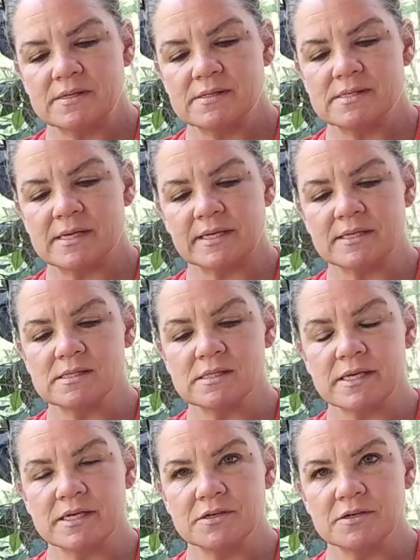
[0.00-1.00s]
Seconds
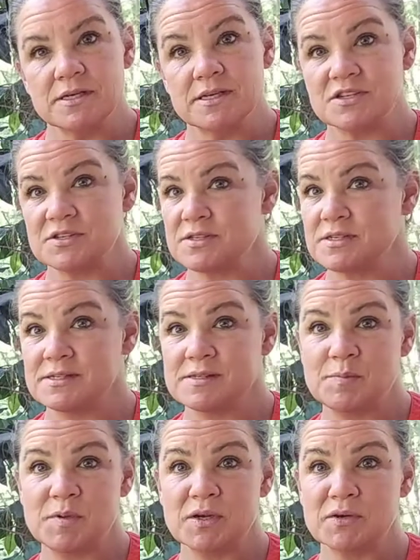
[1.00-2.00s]
later, he just
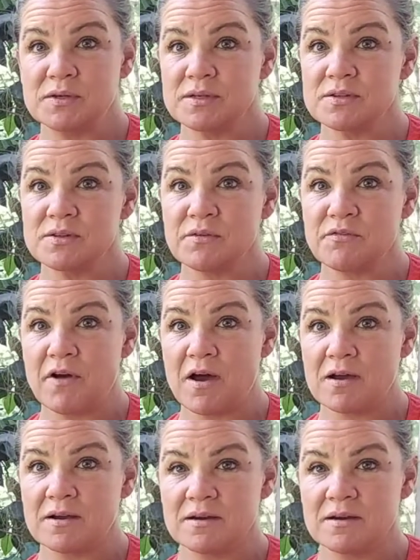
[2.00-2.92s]
disappeared into the fog.